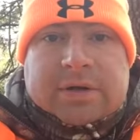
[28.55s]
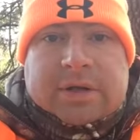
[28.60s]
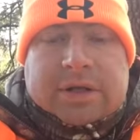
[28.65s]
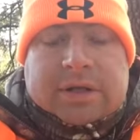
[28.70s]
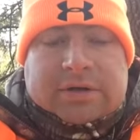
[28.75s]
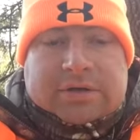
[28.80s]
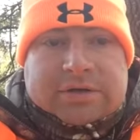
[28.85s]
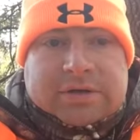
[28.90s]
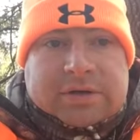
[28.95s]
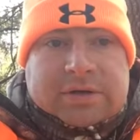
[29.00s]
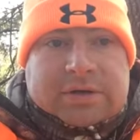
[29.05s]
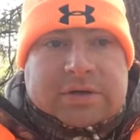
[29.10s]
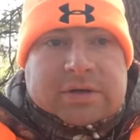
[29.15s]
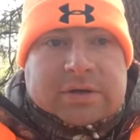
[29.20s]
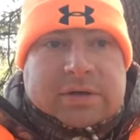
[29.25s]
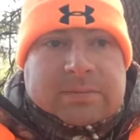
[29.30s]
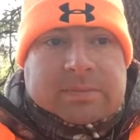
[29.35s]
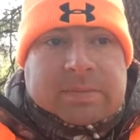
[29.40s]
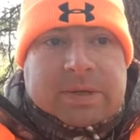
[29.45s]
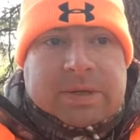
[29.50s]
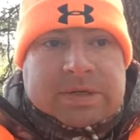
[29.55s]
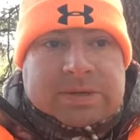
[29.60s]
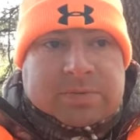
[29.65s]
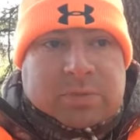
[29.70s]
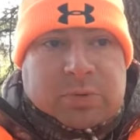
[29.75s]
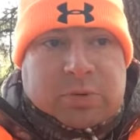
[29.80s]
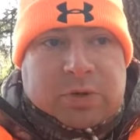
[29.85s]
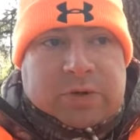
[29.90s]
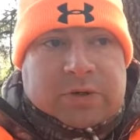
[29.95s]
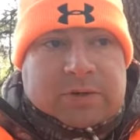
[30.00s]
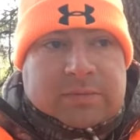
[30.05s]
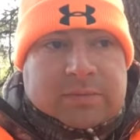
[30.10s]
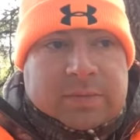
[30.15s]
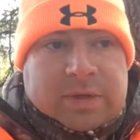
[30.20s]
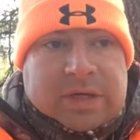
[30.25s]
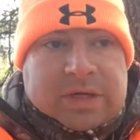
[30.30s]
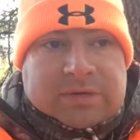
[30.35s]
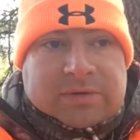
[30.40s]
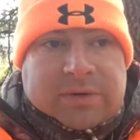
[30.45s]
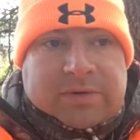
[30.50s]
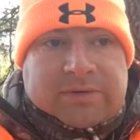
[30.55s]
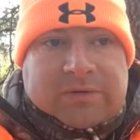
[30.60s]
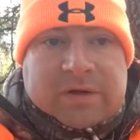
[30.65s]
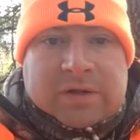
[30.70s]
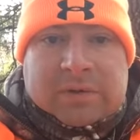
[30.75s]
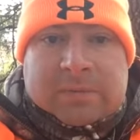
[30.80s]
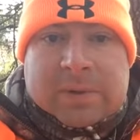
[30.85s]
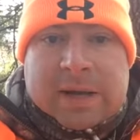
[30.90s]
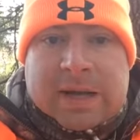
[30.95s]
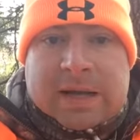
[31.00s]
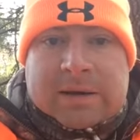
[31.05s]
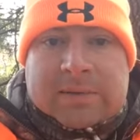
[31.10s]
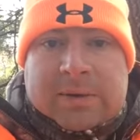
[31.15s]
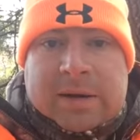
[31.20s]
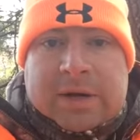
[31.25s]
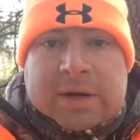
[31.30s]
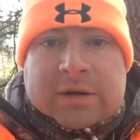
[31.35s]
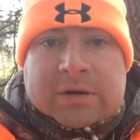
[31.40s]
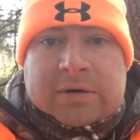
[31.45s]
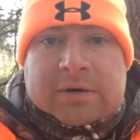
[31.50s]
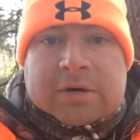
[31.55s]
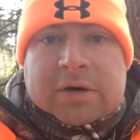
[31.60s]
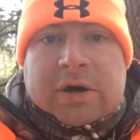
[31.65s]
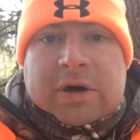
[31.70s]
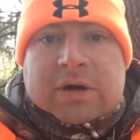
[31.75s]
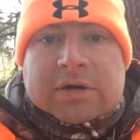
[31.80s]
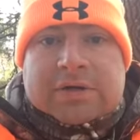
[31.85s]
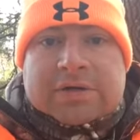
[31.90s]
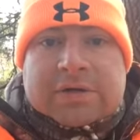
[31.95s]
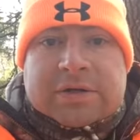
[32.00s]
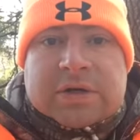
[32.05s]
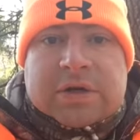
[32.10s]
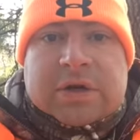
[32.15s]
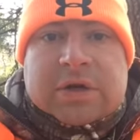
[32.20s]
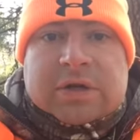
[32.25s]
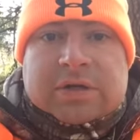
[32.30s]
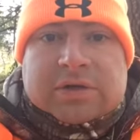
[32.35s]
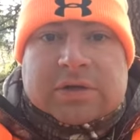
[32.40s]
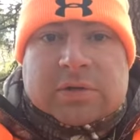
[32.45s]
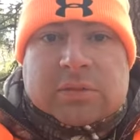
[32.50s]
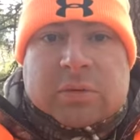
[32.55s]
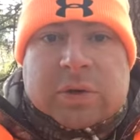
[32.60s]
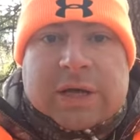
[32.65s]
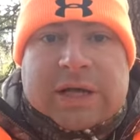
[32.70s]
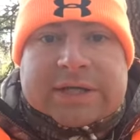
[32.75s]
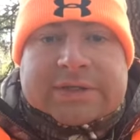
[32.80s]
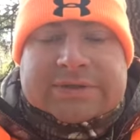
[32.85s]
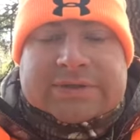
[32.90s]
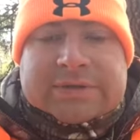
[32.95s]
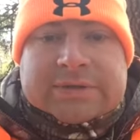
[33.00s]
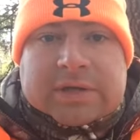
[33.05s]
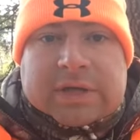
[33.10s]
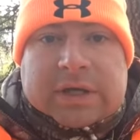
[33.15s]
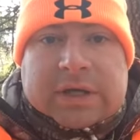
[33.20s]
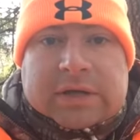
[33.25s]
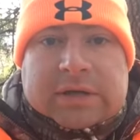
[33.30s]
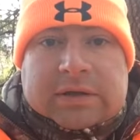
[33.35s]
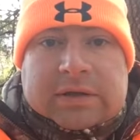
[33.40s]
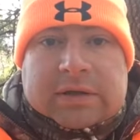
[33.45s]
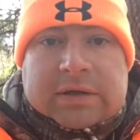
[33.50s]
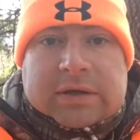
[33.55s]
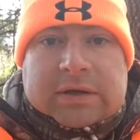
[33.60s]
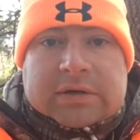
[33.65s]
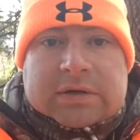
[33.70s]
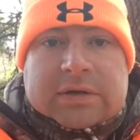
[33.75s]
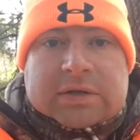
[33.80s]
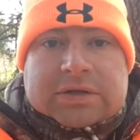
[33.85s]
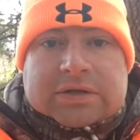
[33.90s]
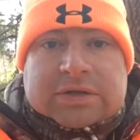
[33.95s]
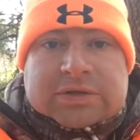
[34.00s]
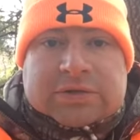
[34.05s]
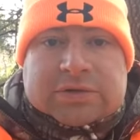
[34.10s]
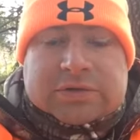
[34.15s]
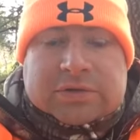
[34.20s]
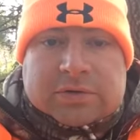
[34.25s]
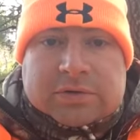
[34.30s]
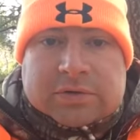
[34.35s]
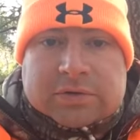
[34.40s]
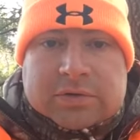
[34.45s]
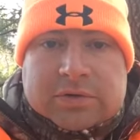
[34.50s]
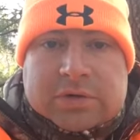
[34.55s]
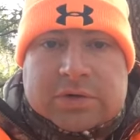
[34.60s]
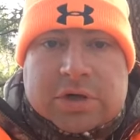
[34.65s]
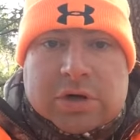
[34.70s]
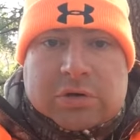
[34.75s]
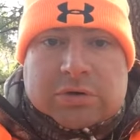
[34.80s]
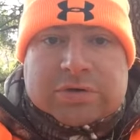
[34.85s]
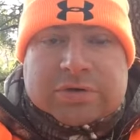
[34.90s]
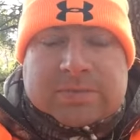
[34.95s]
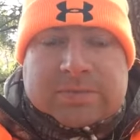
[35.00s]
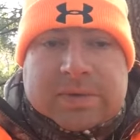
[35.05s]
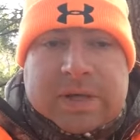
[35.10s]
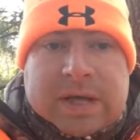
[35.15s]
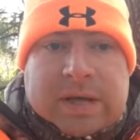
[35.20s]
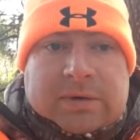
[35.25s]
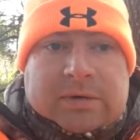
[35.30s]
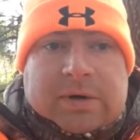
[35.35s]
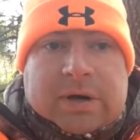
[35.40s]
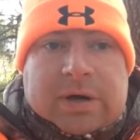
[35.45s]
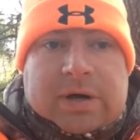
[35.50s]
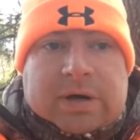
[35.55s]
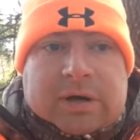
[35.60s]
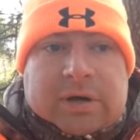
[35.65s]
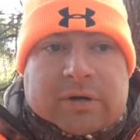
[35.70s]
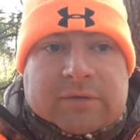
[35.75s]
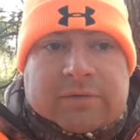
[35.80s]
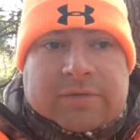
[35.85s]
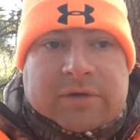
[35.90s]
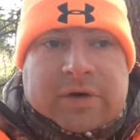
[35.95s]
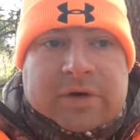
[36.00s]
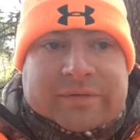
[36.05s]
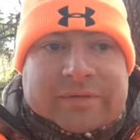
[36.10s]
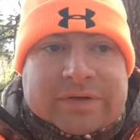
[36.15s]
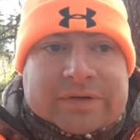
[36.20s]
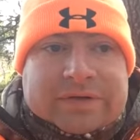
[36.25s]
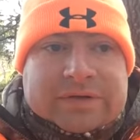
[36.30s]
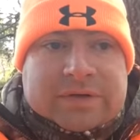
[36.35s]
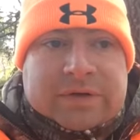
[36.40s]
You know, there's a pinch point because we have another pond about 100 yards to the west, and it just yokes them down right here in front of us.